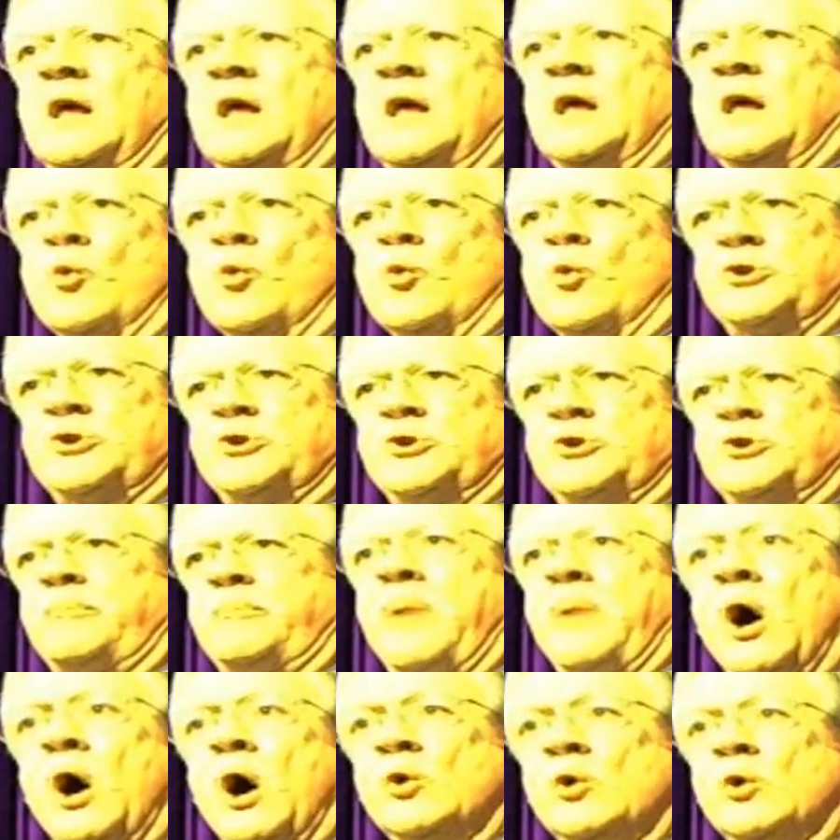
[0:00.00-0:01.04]
would
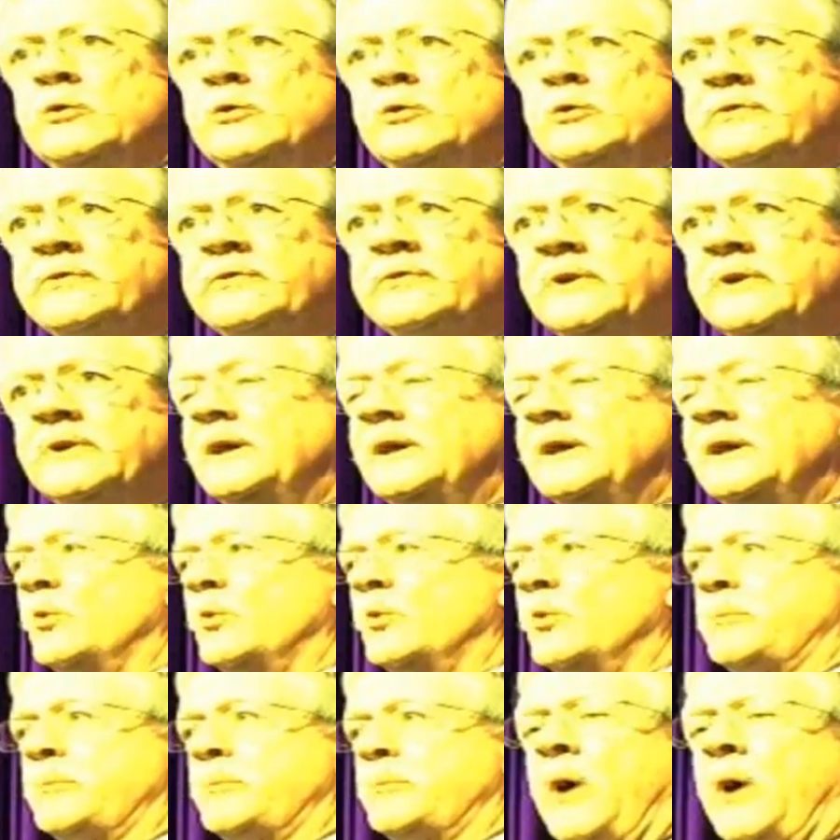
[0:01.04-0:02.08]
oppose would
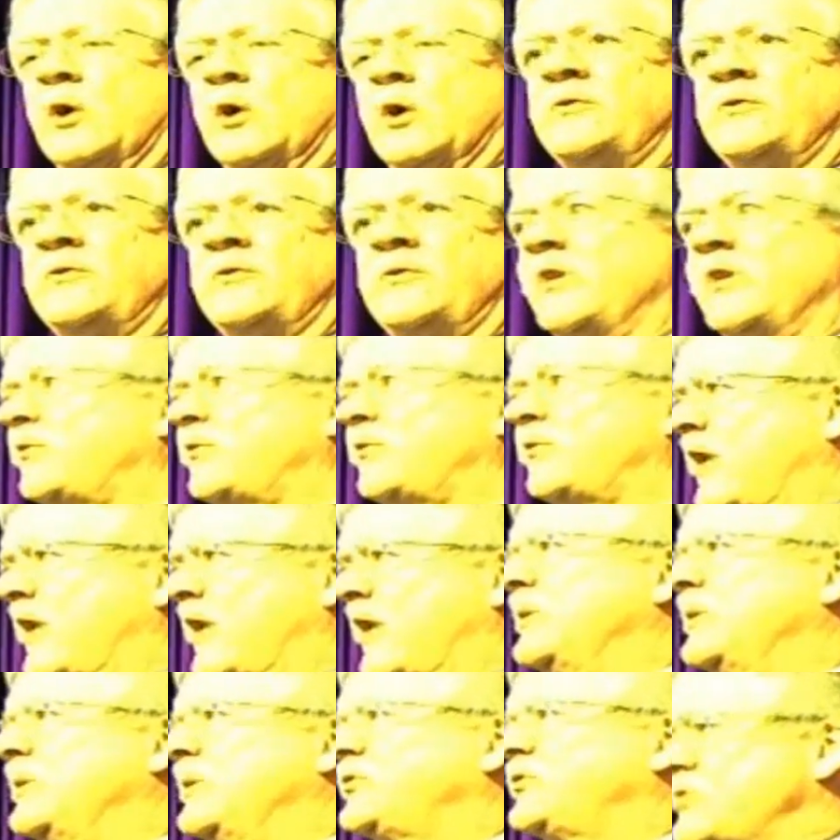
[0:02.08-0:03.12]
oppose the famous
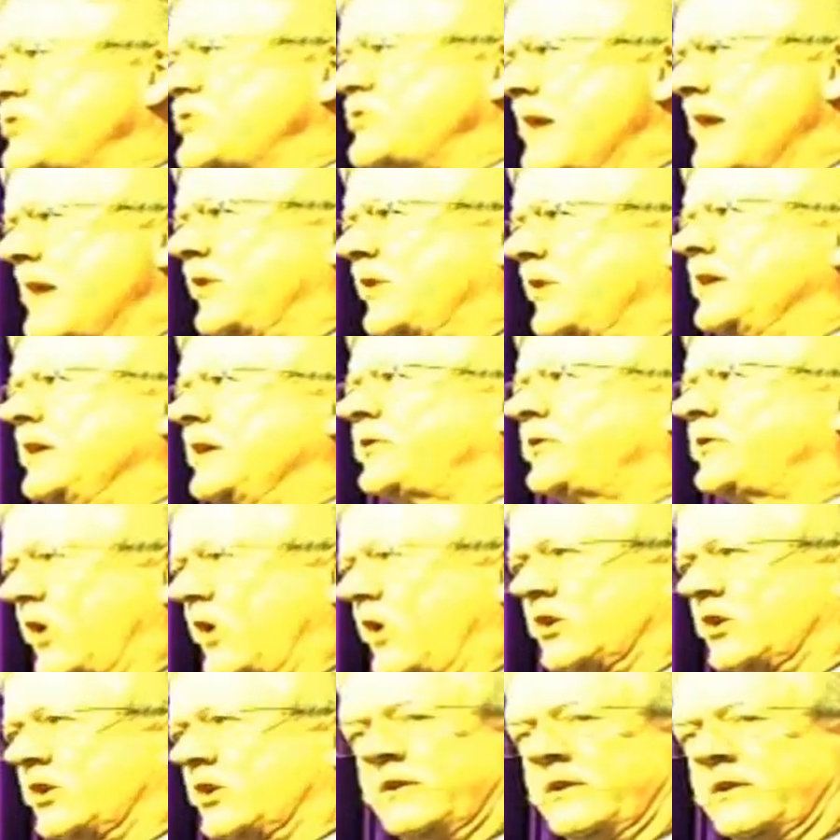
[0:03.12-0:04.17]
travelling
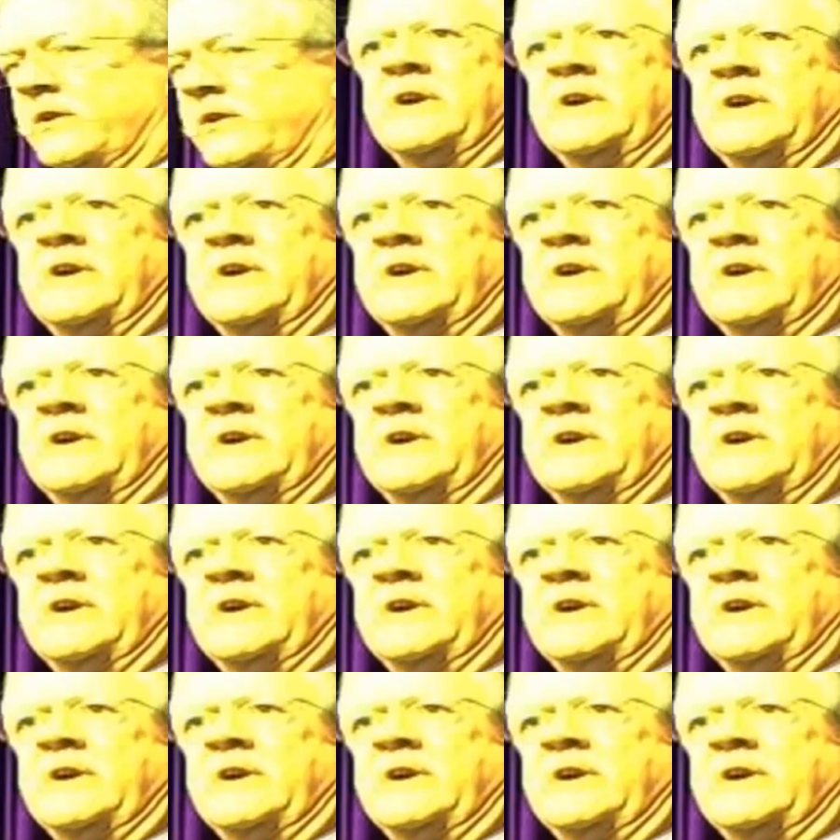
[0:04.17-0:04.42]
circus,